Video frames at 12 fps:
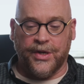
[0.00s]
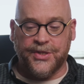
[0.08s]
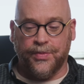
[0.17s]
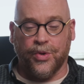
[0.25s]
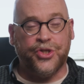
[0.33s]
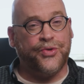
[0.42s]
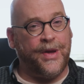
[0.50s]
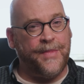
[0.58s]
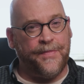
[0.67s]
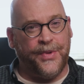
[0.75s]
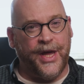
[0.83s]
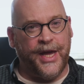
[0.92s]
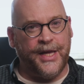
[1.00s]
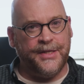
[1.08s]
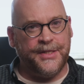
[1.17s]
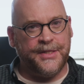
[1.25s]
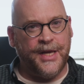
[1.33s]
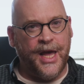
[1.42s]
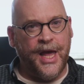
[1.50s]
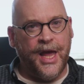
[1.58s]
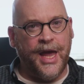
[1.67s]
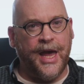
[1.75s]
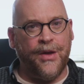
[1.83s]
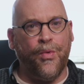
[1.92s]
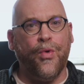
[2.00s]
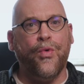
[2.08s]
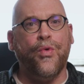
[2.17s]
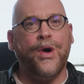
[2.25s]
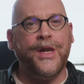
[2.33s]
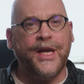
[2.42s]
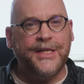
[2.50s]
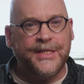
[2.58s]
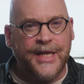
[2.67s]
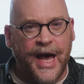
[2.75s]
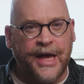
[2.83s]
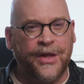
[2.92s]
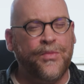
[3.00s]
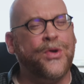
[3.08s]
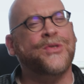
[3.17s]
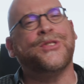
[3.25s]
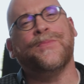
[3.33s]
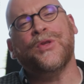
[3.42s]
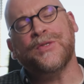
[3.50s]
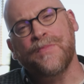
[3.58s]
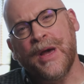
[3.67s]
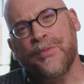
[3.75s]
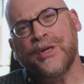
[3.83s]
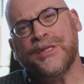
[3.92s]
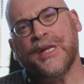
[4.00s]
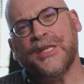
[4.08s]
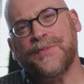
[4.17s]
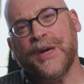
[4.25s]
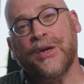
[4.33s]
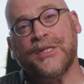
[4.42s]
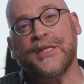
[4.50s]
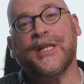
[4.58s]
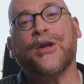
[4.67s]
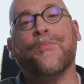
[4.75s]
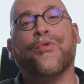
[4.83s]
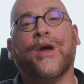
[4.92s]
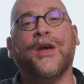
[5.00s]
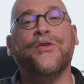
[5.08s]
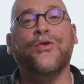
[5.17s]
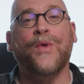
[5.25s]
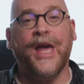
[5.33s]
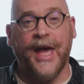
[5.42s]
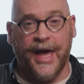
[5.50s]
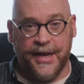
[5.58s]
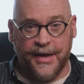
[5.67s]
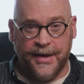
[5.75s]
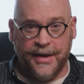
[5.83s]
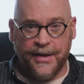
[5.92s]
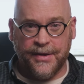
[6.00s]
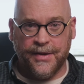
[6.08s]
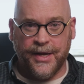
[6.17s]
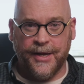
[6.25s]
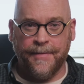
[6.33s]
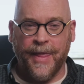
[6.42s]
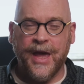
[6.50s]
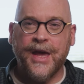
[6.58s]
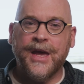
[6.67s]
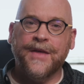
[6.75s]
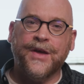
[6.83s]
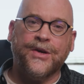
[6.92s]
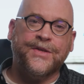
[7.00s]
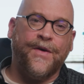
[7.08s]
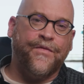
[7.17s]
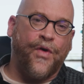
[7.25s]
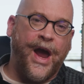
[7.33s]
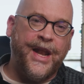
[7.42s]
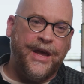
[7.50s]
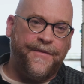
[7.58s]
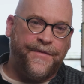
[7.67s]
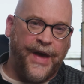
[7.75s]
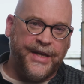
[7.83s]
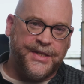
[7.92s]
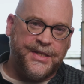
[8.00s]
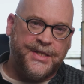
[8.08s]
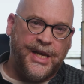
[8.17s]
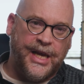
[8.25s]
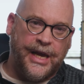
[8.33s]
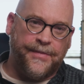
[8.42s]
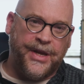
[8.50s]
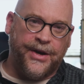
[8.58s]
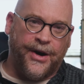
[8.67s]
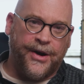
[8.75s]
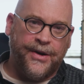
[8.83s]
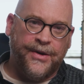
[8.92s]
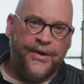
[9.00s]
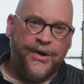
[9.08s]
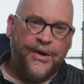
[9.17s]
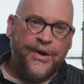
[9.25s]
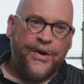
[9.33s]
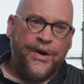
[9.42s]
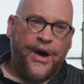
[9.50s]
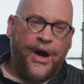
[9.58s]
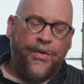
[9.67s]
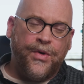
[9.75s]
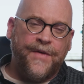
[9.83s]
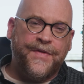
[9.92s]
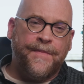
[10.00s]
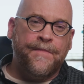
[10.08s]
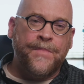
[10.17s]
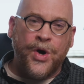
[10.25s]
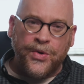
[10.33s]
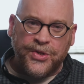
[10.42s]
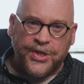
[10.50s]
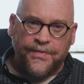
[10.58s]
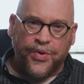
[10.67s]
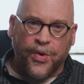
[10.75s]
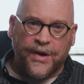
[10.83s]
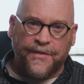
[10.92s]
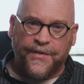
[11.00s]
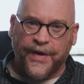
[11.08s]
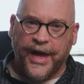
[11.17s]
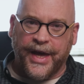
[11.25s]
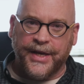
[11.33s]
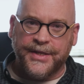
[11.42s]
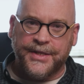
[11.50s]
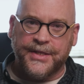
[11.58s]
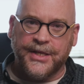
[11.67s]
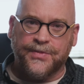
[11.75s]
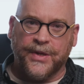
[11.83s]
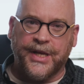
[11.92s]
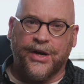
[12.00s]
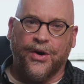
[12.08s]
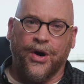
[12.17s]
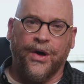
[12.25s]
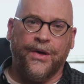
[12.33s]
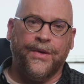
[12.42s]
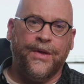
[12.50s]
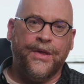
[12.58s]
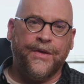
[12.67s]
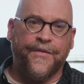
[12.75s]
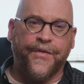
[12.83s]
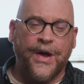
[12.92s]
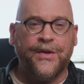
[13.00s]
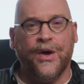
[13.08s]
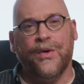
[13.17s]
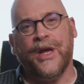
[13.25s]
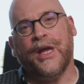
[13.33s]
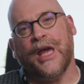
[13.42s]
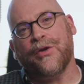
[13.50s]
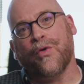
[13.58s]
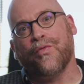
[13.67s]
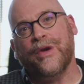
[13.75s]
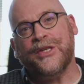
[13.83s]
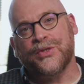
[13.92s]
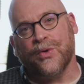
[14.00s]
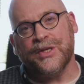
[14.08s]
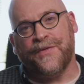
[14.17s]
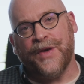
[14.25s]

will explore treatment plans and what are some of those memories and experiences that are bringing you in. Okay? There's a variety of phases to EMDR. One of the most important phase is what they call the front-loading and a resource